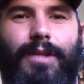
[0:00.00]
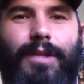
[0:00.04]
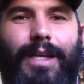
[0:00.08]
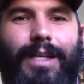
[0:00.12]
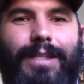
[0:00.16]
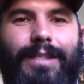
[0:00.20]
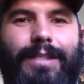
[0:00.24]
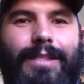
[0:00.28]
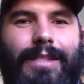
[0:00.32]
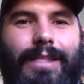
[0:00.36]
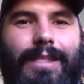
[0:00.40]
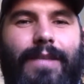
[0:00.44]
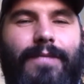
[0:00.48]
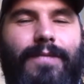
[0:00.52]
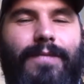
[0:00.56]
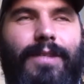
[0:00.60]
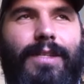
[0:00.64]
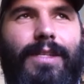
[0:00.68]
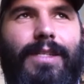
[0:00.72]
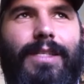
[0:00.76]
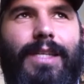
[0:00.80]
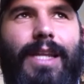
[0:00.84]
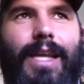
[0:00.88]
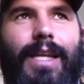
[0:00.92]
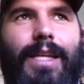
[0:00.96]
like
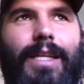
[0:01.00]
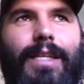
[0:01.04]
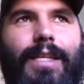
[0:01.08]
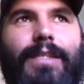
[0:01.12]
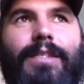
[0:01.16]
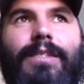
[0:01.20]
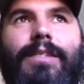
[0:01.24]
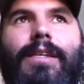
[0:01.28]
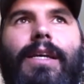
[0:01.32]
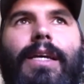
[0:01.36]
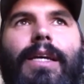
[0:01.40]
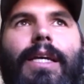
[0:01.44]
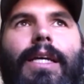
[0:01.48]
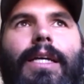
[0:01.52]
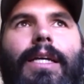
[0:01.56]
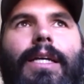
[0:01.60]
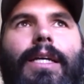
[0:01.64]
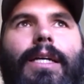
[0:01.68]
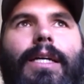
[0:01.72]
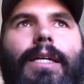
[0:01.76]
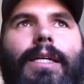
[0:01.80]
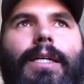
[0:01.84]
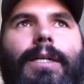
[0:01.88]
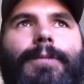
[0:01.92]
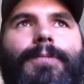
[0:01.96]
70s and
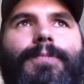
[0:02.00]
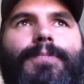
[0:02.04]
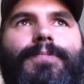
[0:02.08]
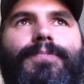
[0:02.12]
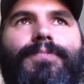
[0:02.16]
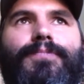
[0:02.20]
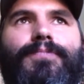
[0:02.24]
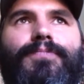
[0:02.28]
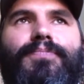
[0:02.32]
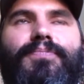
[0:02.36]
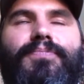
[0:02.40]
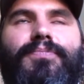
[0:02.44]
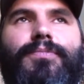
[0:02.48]
80s.